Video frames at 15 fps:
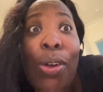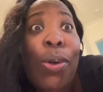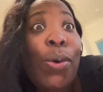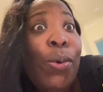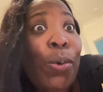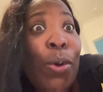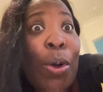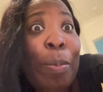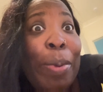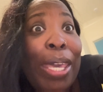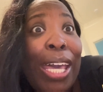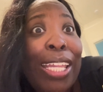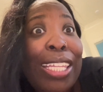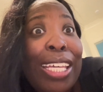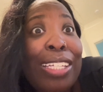keep on being
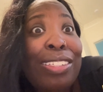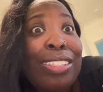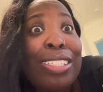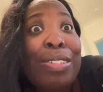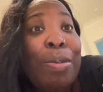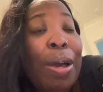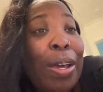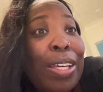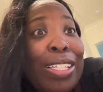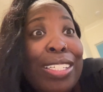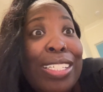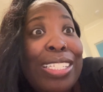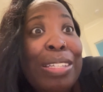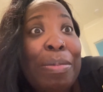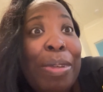obnoxious why just walking
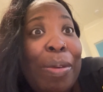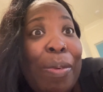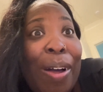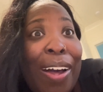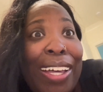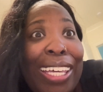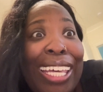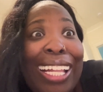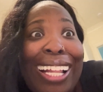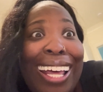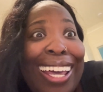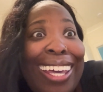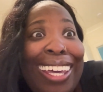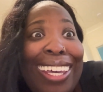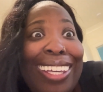just to be walking
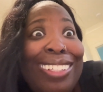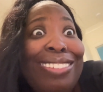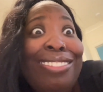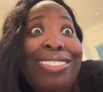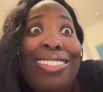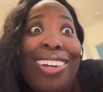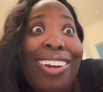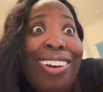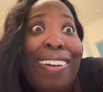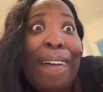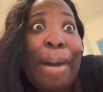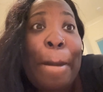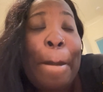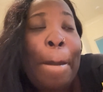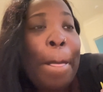like girl.
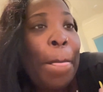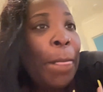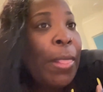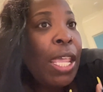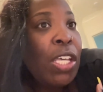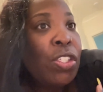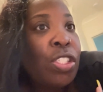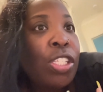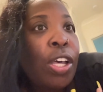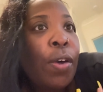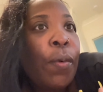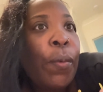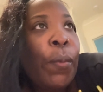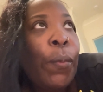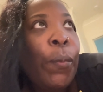So
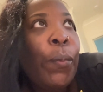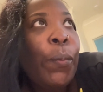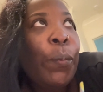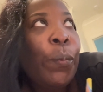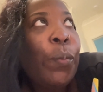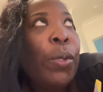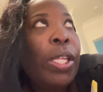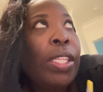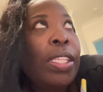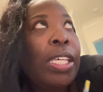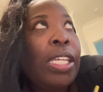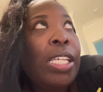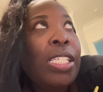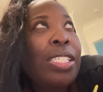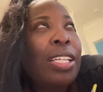and
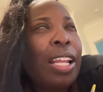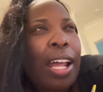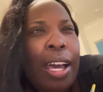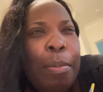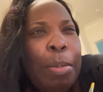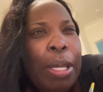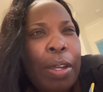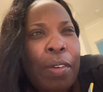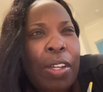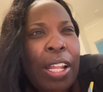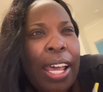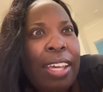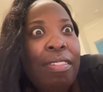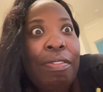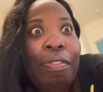then it's a library
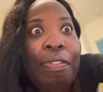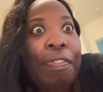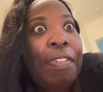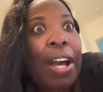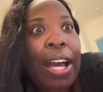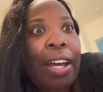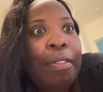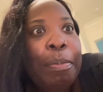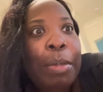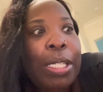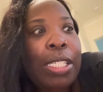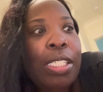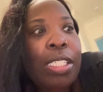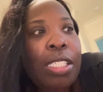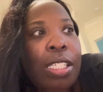like five
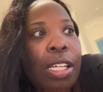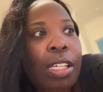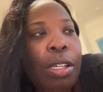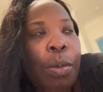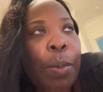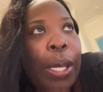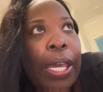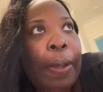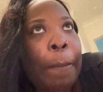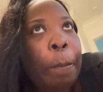minutes away.